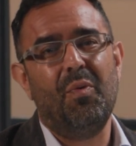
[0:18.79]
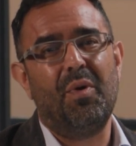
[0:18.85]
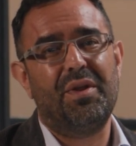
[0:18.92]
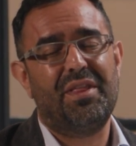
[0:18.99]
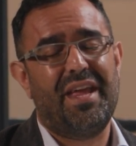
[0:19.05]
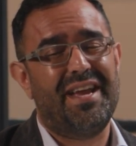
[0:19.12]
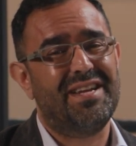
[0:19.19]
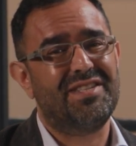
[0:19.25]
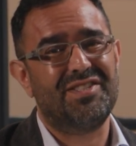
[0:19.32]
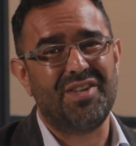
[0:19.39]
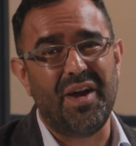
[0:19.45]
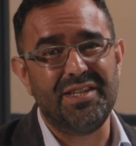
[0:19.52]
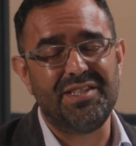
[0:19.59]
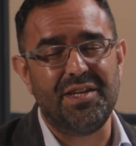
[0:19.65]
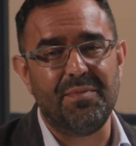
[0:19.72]
What are they
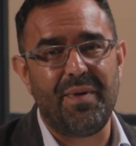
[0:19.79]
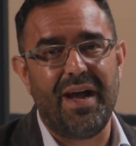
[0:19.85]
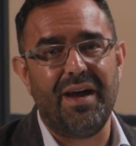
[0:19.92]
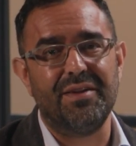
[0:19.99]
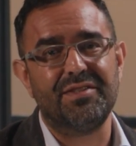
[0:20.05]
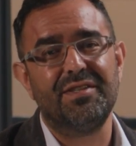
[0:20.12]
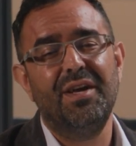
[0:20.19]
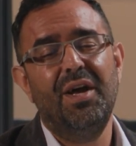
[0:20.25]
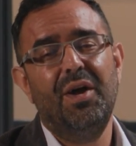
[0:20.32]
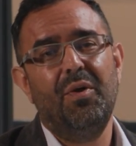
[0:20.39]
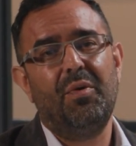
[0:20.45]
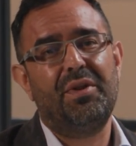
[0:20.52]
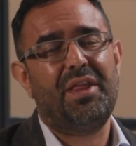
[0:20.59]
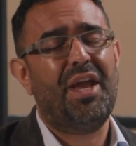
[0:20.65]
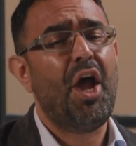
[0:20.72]
excited about?
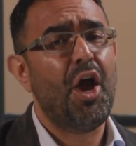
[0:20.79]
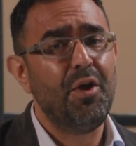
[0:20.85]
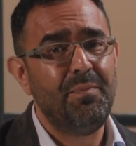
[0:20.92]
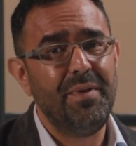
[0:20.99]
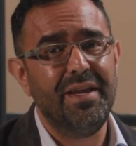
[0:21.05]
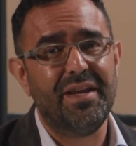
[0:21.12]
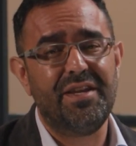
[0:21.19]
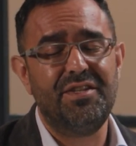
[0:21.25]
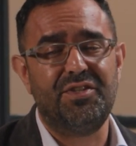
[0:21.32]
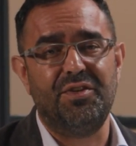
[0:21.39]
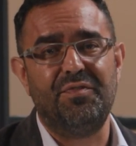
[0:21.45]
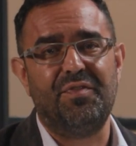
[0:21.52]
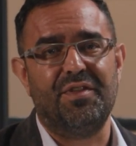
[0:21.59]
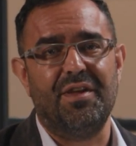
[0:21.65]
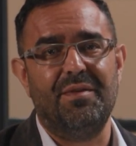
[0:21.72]
What are they hoping it can do
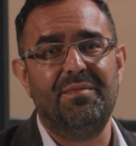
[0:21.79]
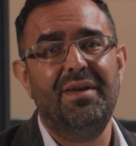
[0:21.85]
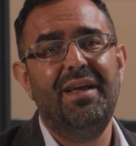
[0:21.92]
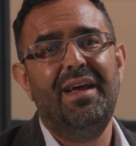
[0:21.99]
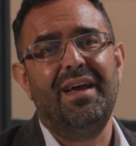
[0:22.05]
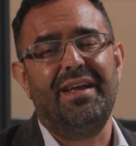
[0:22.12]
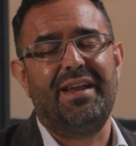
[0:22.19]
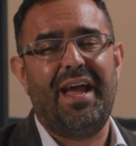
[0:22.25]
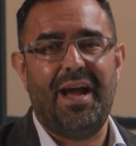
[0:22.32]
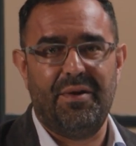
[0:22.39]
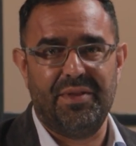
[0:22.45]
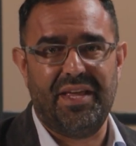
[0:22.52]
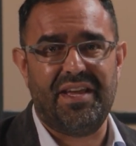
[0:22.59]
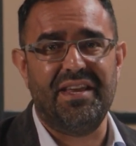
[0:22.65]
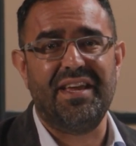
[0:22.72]
for them? And how are
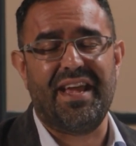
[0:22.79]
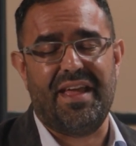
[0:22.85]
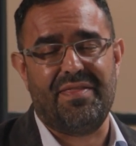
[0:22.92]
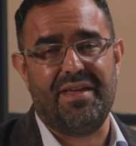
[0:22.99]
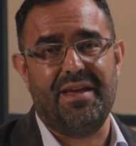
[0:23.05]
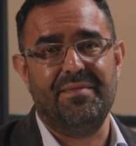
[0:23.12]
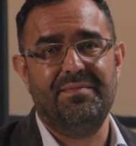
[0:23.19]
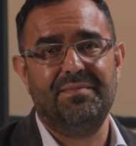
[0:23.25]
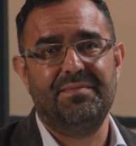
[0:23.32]
they going to get there?